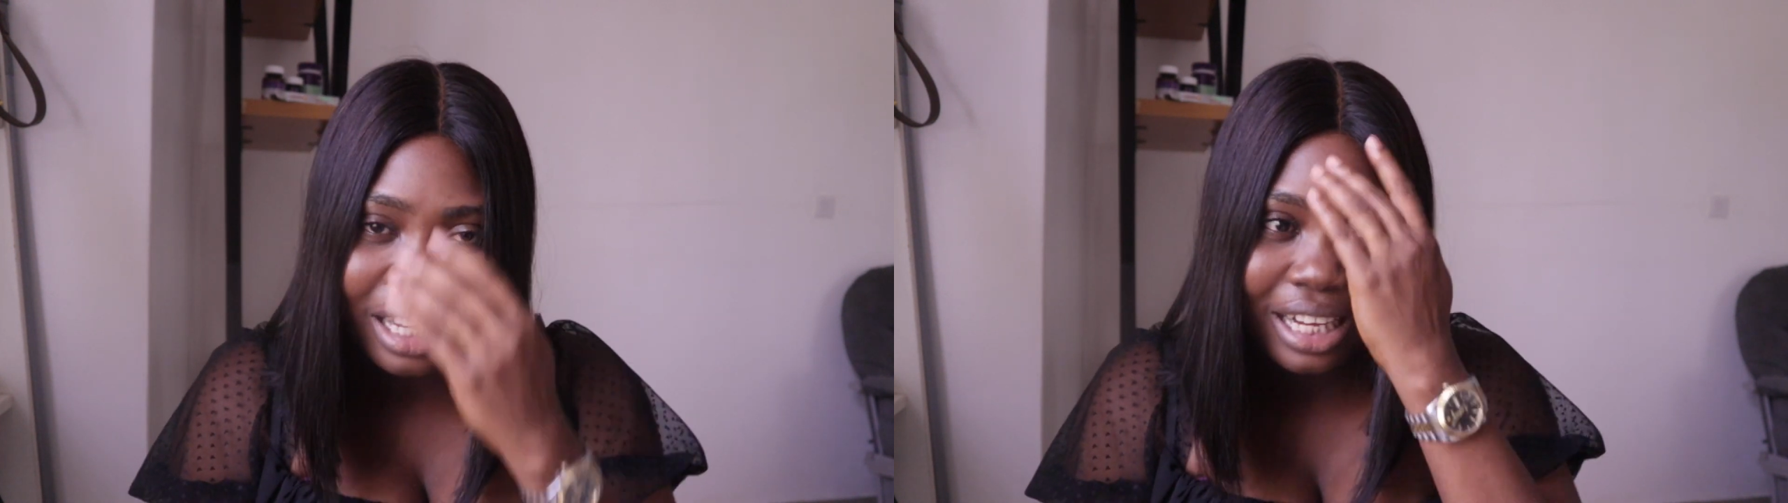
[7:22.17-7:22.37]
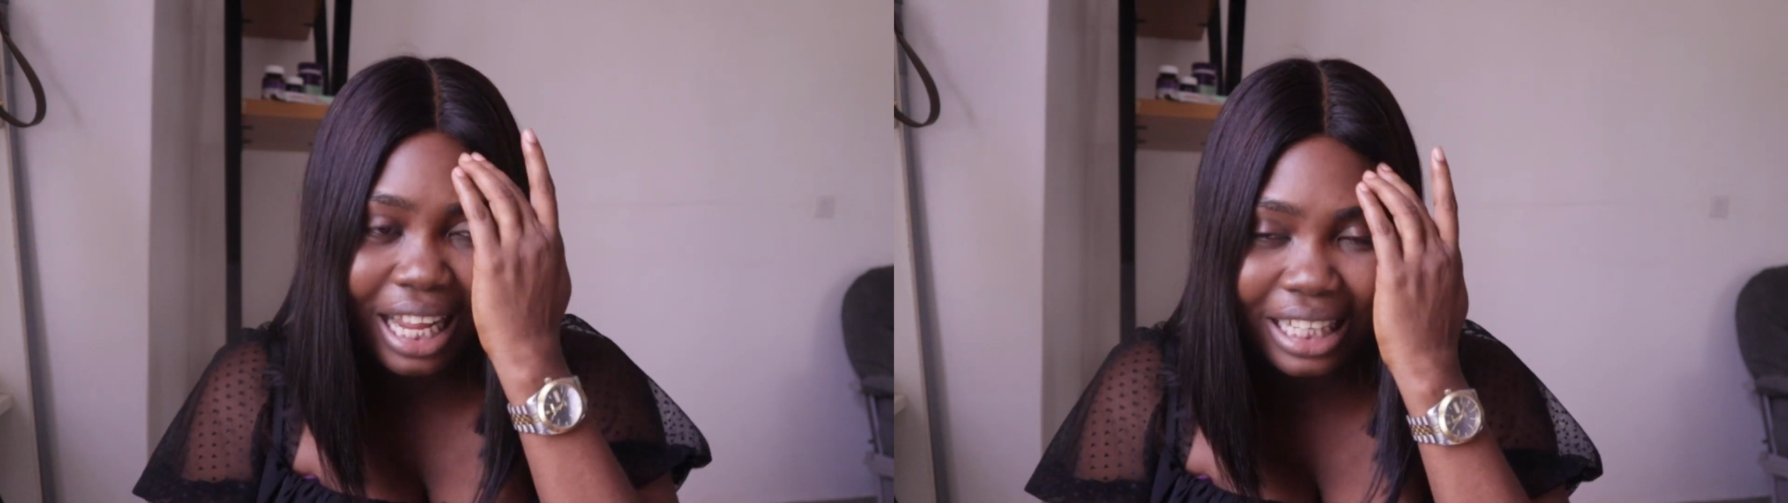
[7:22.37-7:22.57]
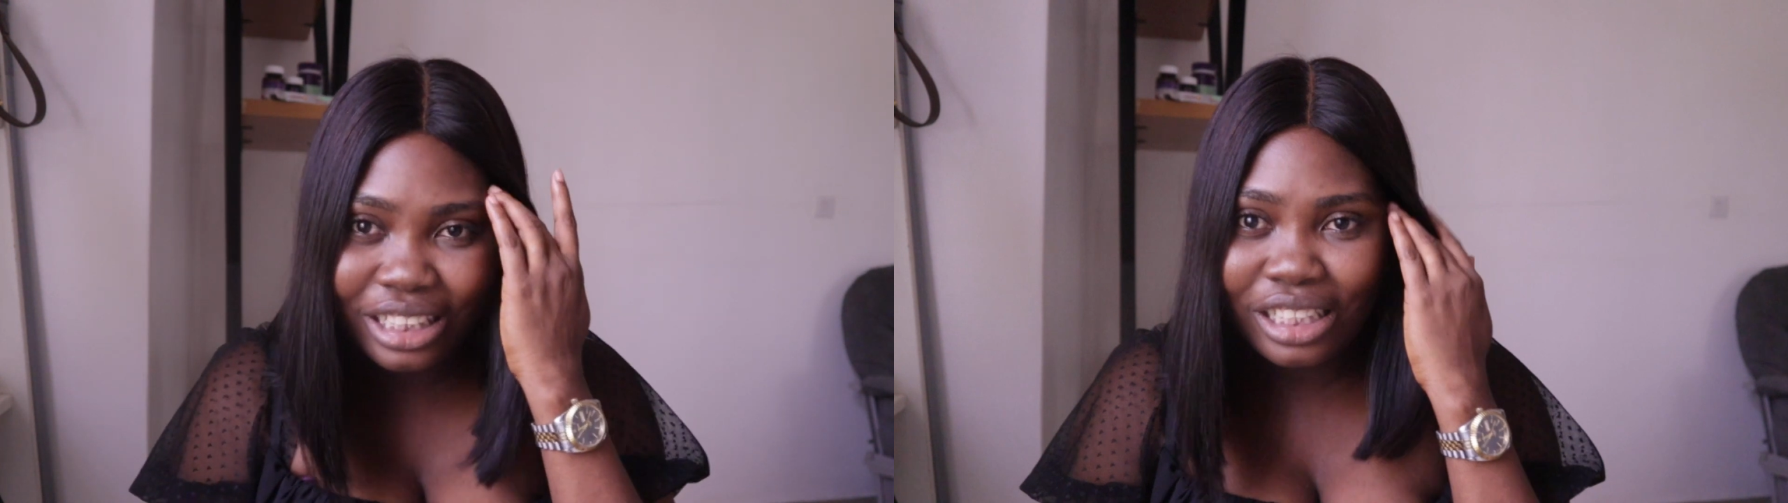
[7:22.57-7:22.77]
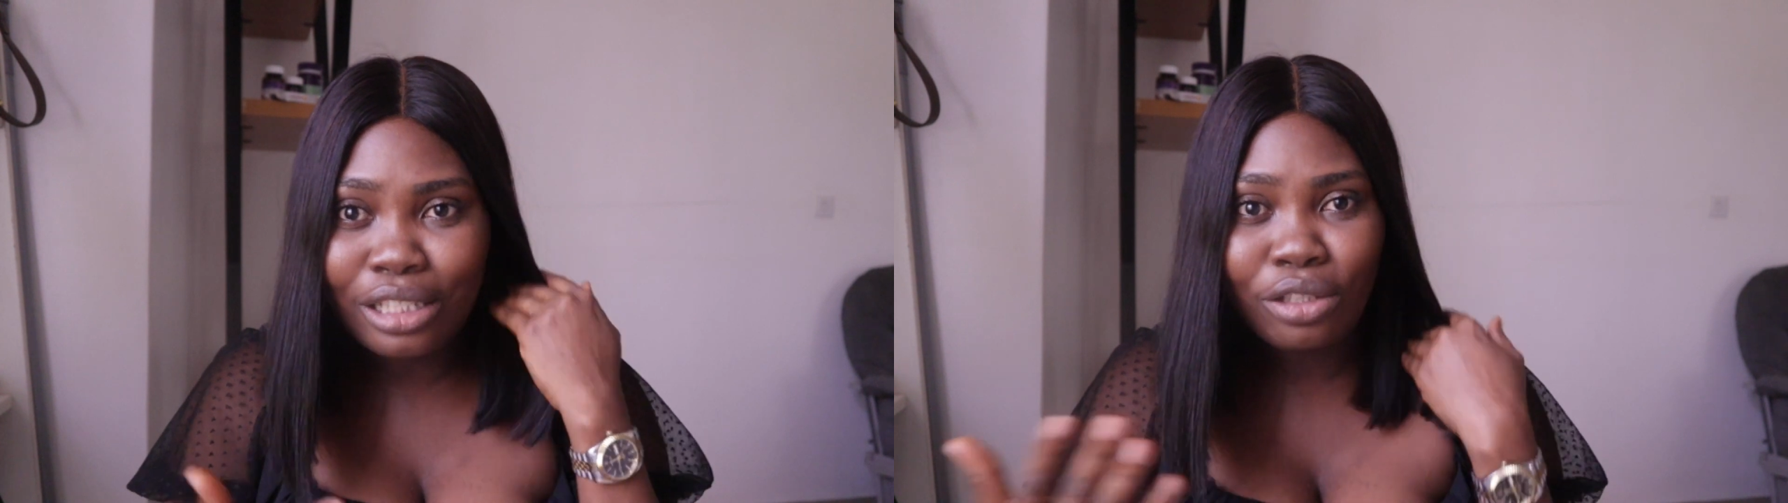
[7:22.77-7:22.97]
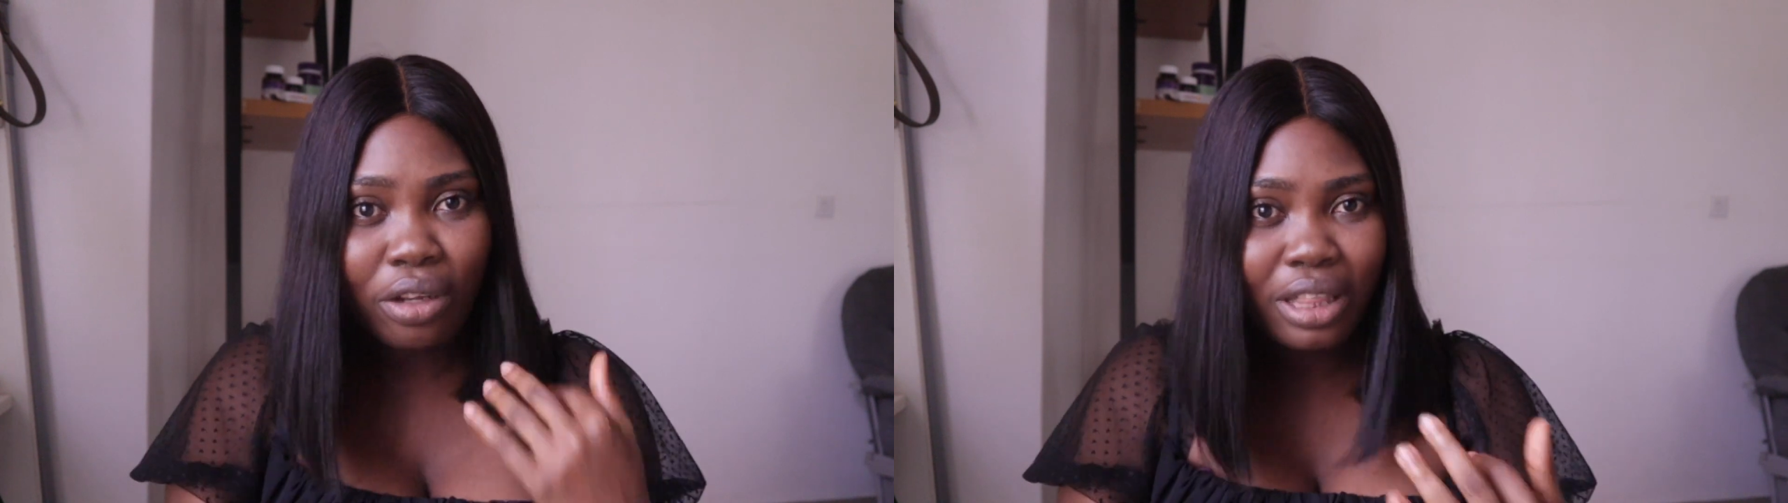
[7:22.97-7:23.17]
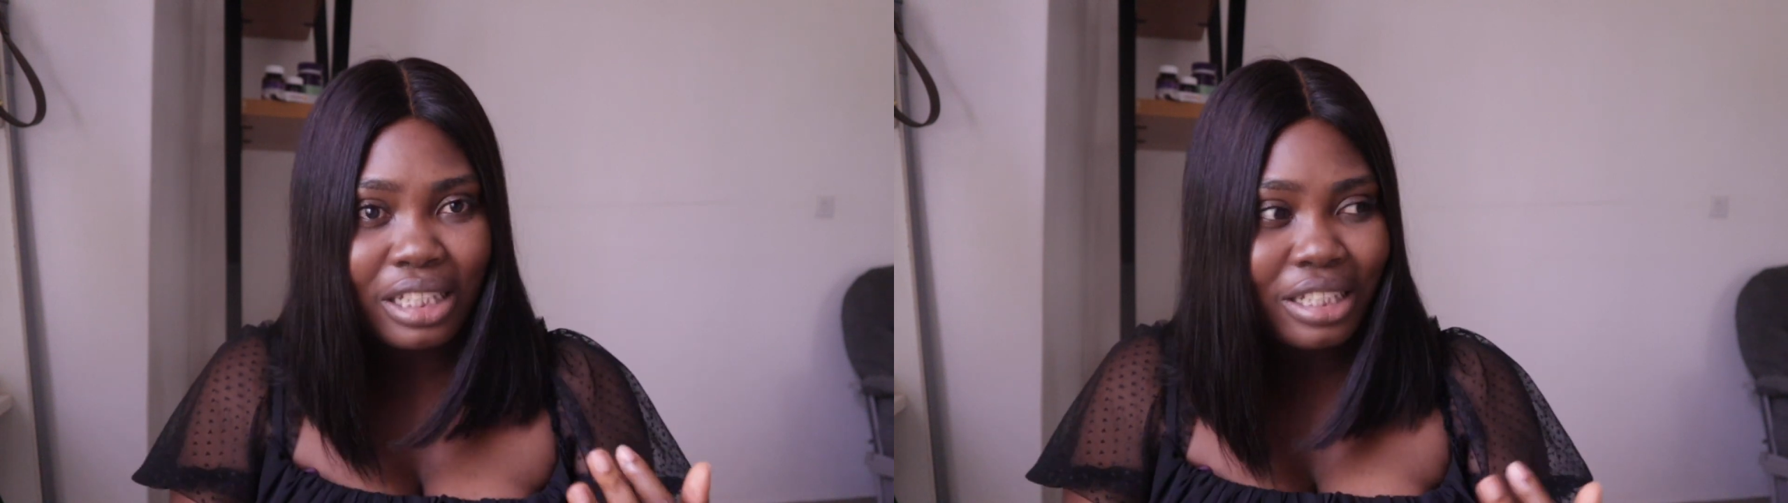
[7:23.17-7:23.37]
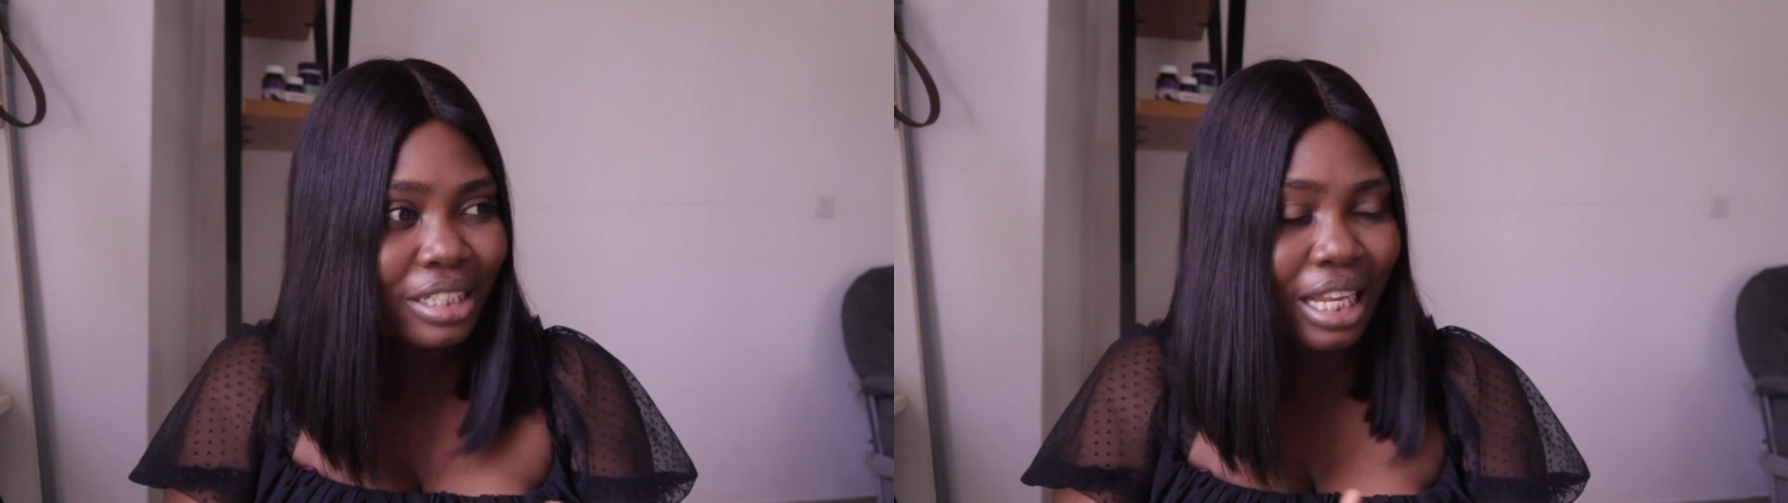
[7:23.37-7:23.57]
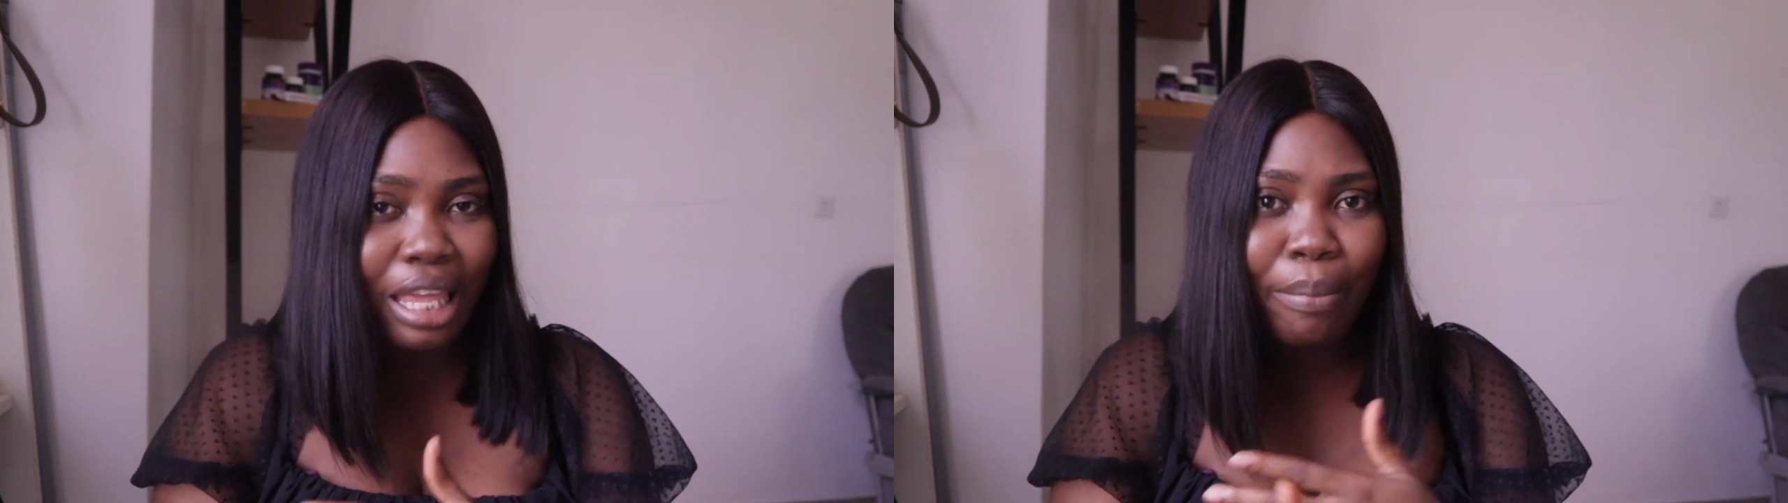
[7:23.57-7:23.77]
Like, she's nothing, she's
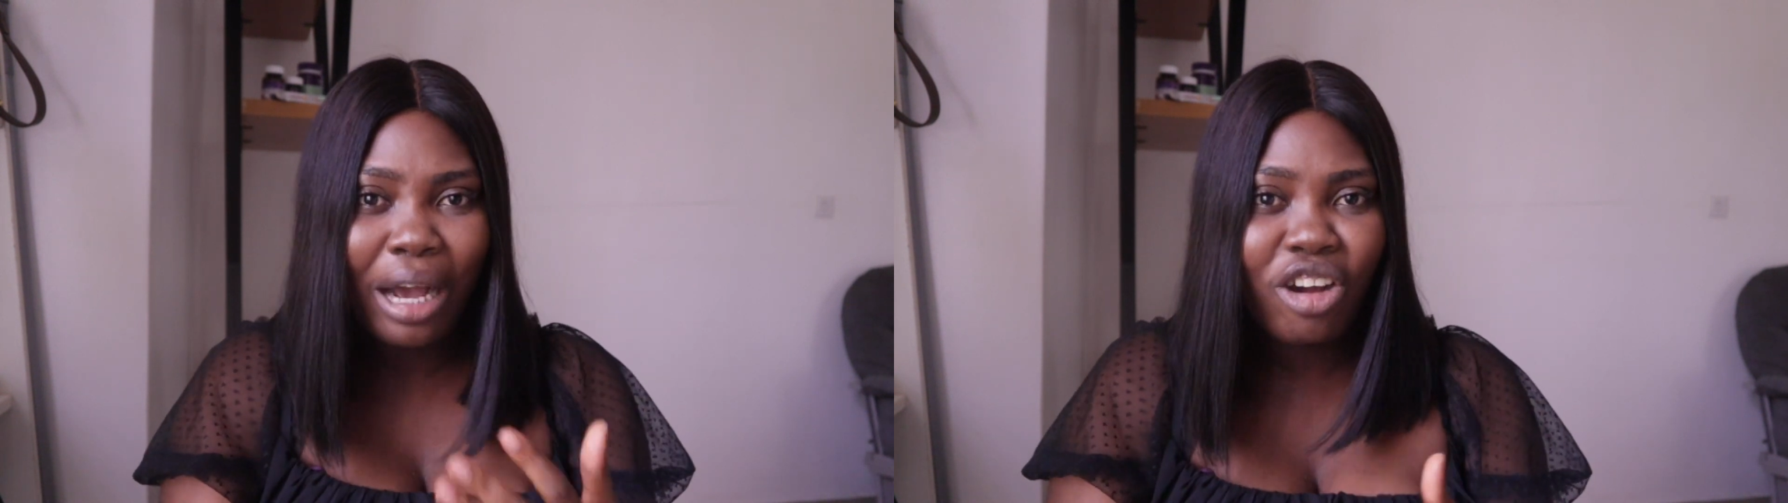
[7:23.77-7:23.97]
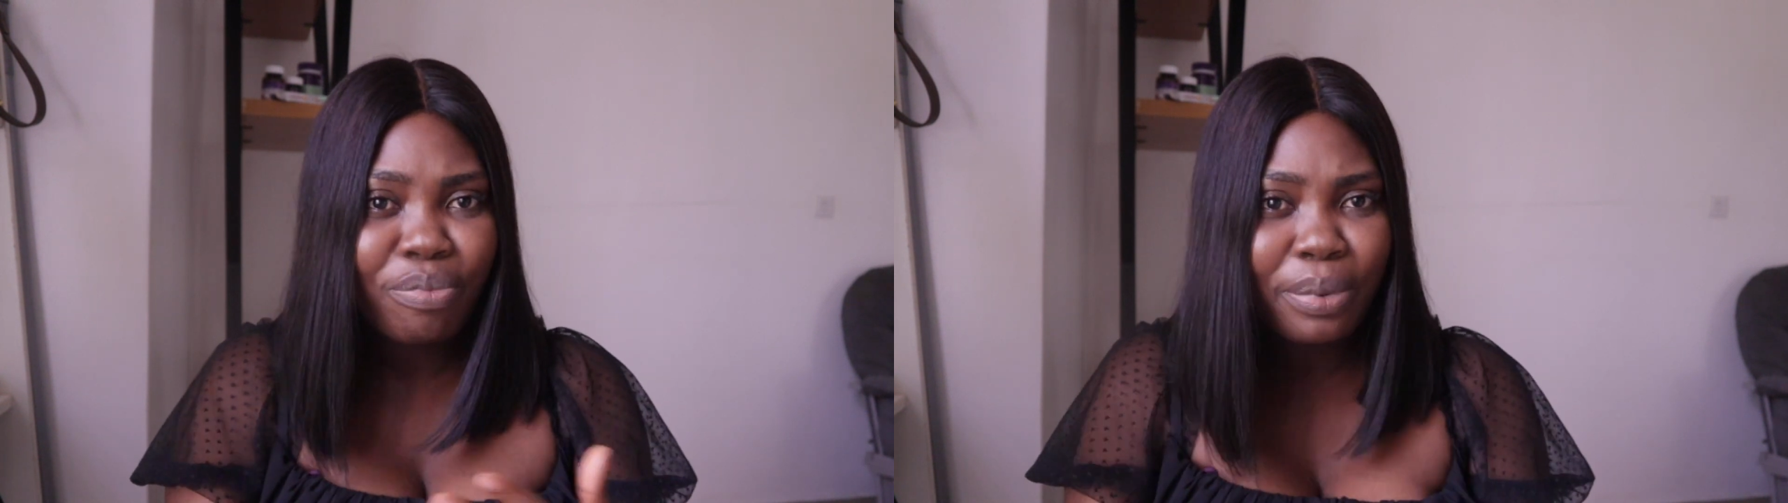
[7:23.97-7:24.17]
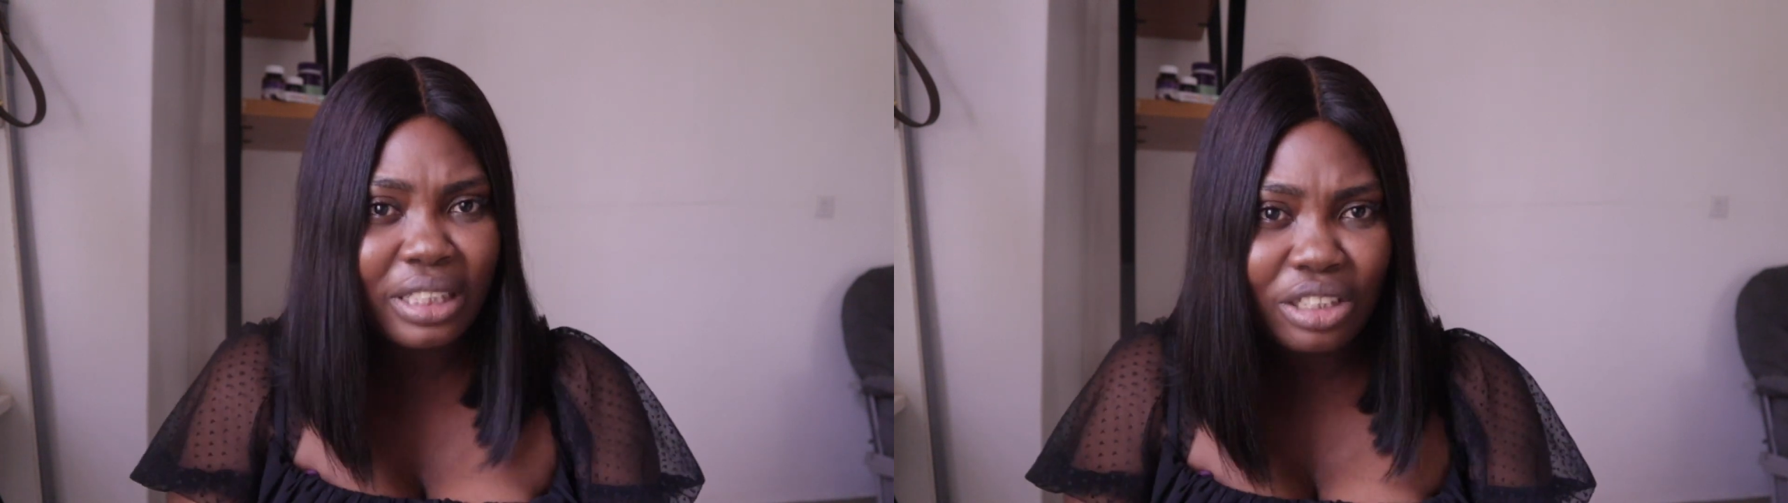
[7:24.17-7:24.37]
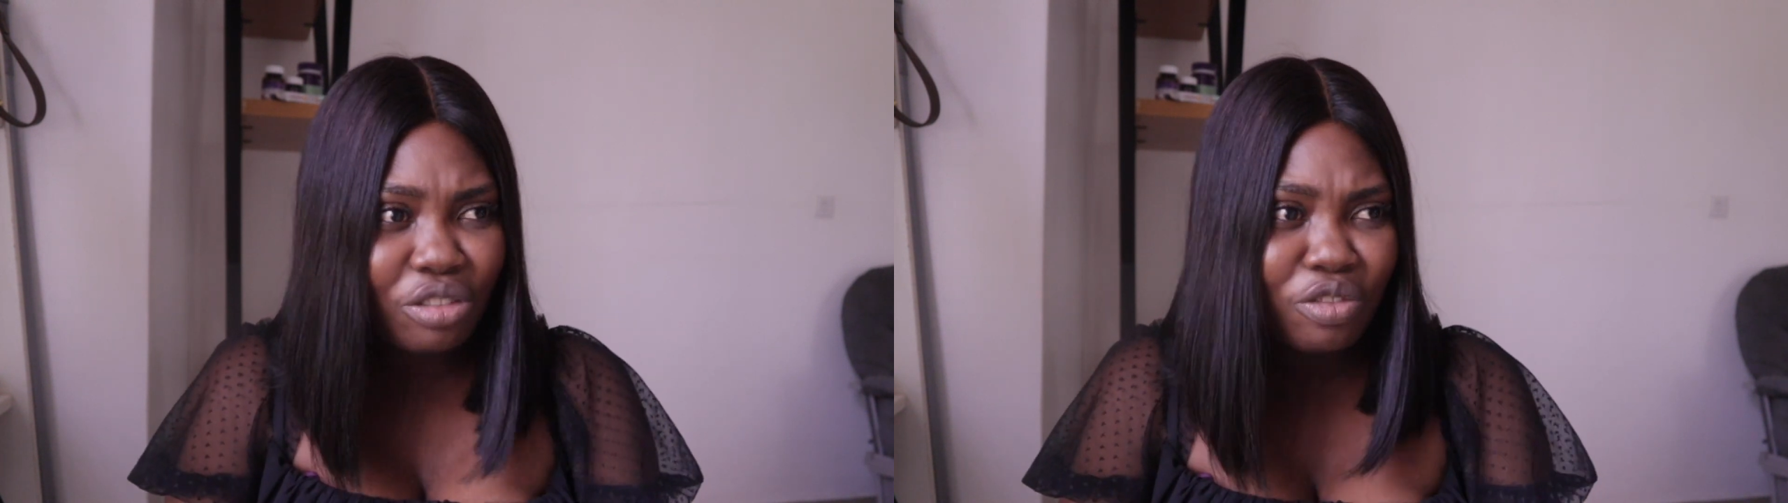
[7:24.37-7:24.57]
like a bag of potato.